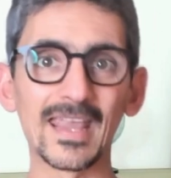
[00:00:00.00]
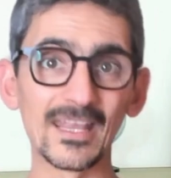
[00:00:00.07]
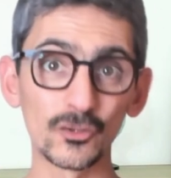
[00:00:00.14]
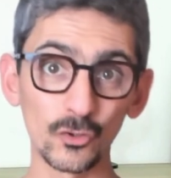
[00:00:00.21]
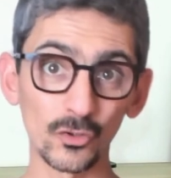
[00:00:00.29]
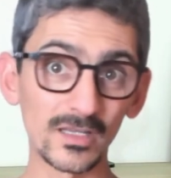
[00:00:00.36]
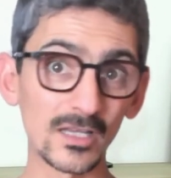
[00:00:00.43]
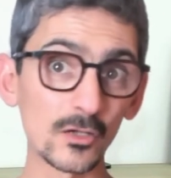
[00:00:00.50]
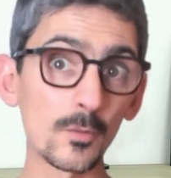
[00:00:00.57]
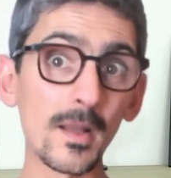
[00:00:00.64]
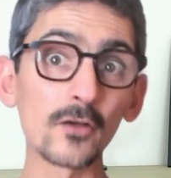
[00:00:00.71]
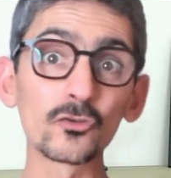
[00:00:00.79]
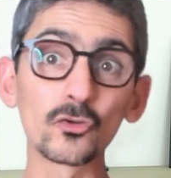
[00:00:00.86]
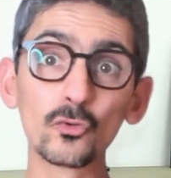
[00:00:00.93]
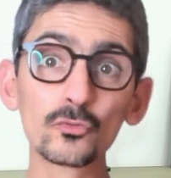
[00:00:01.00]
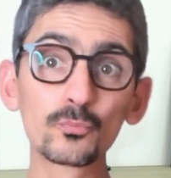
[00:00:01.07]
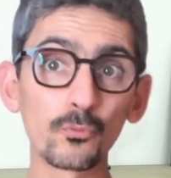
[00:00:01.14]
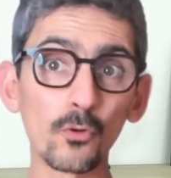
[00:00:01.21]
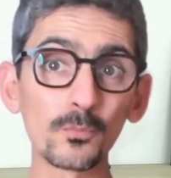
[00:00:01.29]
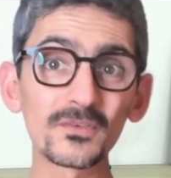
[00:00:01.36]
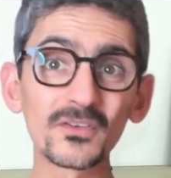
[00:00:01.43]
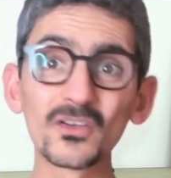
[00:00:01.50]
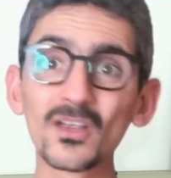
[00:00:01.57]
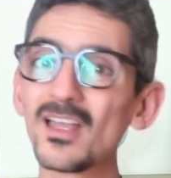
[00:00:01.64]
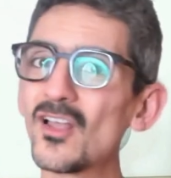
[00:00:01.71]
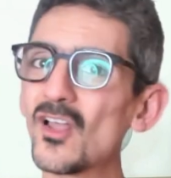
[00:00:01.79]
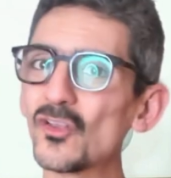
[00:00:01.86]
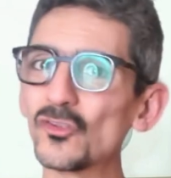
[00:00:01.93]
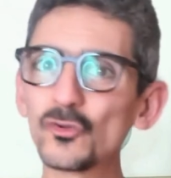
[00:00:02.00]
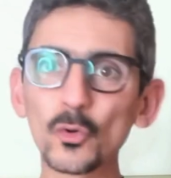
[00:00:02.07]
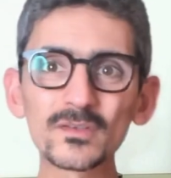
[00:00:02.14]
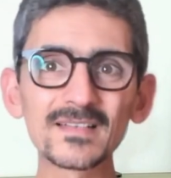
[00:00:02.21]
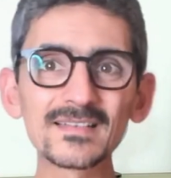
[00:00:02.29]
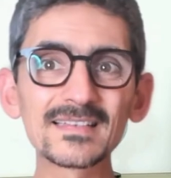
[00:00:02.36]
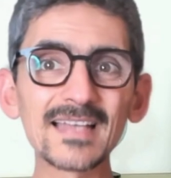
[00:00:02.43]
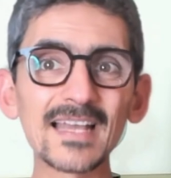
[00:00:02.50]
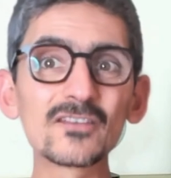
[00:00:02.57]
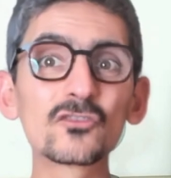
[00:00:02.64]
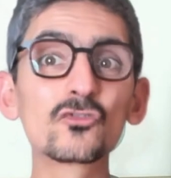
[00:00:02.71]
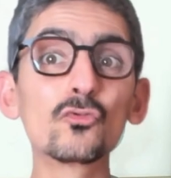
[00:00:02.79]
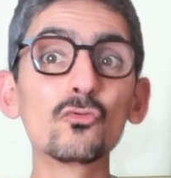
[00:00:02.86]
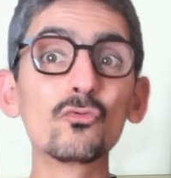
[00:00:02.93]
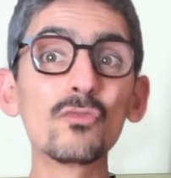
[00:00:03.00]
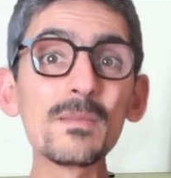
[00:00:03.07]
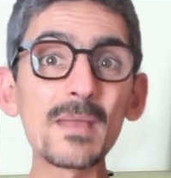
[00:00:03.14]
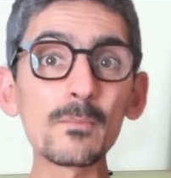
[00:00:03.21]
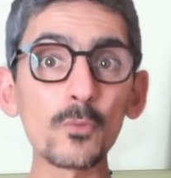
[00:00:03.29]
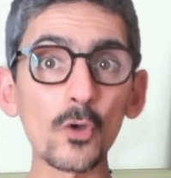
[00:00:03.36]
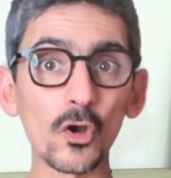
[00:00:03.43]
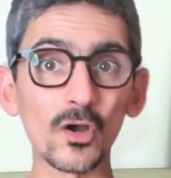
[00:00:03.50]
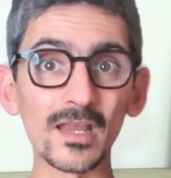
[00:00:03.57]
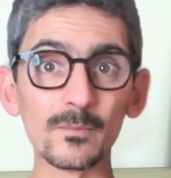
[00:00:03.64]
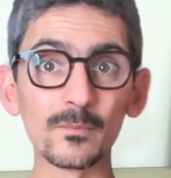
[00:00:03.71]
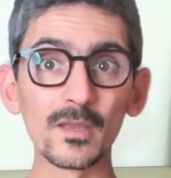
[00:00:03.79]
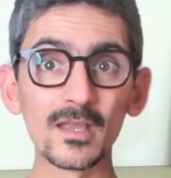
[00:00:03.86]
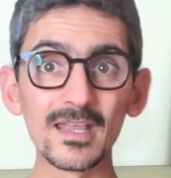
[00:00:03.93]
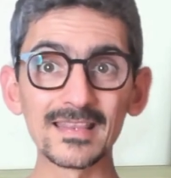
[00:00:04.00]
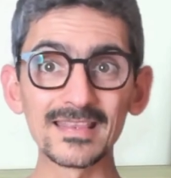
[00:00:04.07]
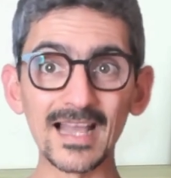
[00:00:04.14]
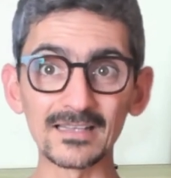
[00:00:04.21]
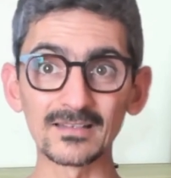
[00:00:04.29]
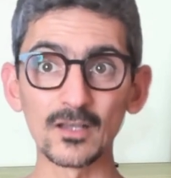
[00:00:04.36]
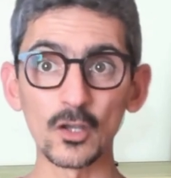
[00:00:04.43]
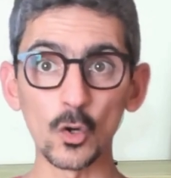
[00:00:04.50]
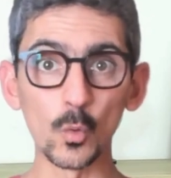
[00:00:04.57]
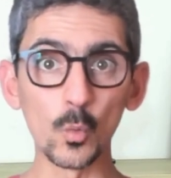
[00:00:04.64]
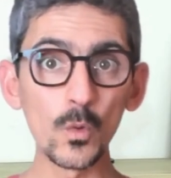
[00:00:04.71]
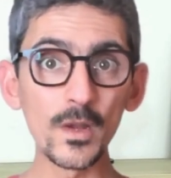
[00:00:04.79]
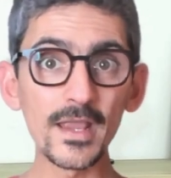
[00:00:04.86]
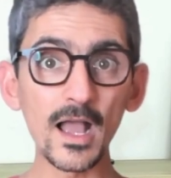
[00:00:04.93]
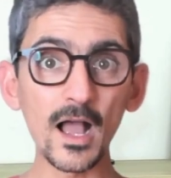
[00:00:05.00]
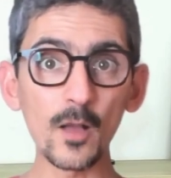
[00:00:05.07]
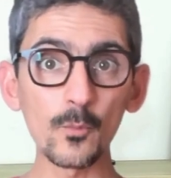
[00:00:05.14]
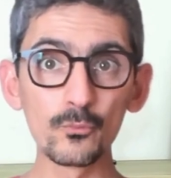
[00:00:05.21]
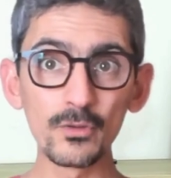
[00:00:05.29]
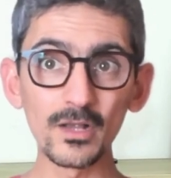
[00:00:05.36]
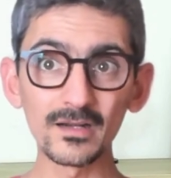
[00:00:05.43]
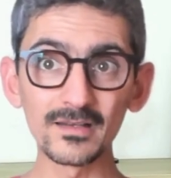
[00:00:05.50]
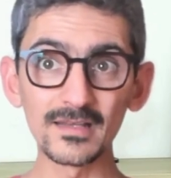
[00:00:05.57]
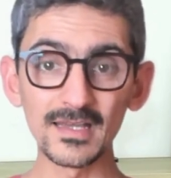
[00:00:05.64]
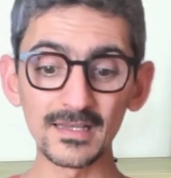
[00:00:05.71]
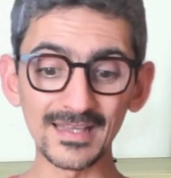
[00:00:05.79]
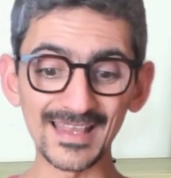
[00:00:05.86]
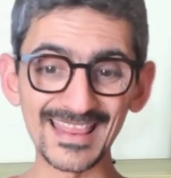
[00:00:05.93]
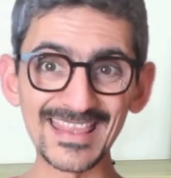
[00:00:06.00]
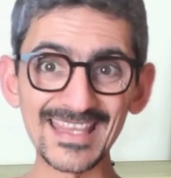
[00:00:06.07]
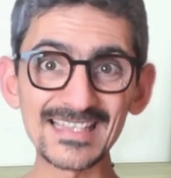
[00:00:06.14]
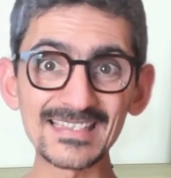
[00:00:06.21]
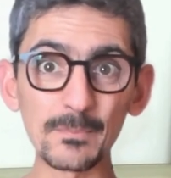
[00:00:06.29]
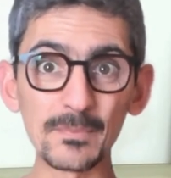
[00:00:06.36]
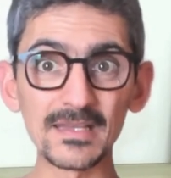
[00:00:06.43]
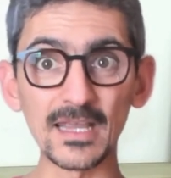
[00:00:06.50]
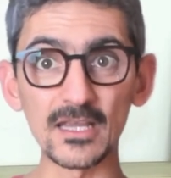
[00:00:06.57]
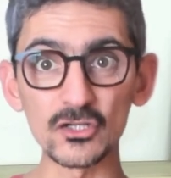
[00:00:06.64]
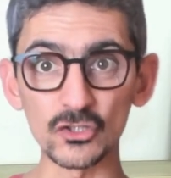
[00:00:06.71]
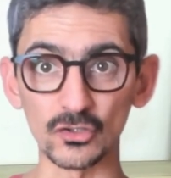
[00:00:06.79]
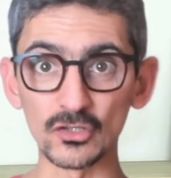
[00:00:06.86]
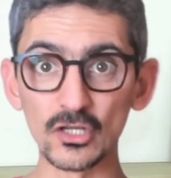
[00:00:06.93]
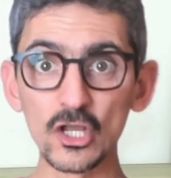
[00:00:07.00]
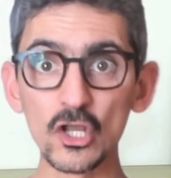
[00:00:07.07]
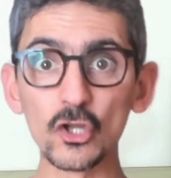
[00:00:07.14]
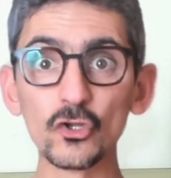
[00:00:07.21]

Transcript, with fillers: And talking about good prompts, don't hesitate to remember him that we are building this application.